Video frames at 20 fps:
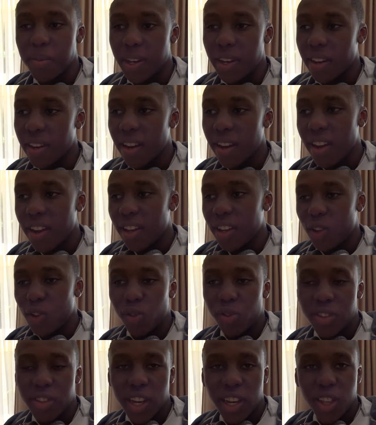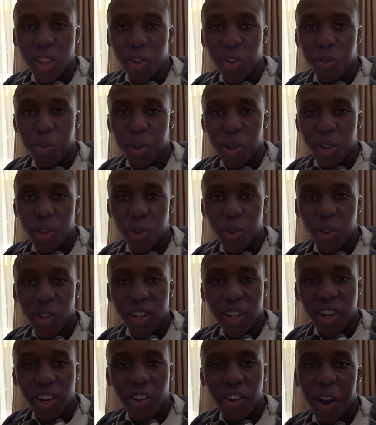and you stuck through me through all
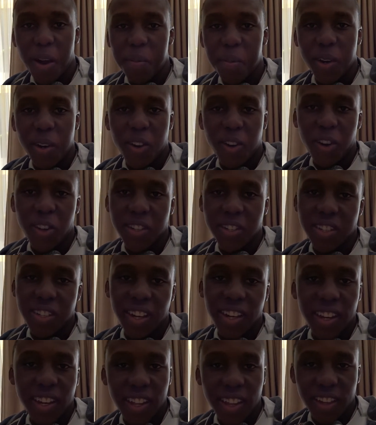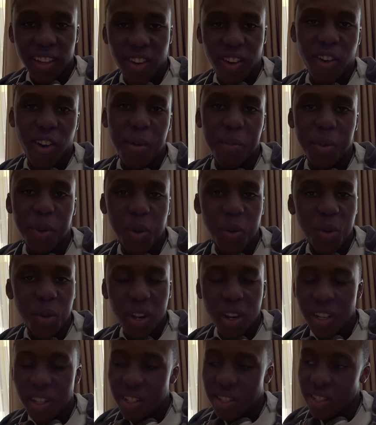the crappy content and the crappy
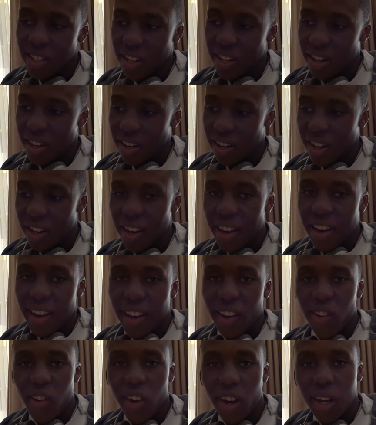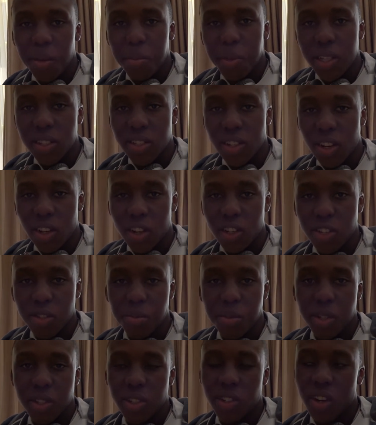quality, and it really means a lot to me.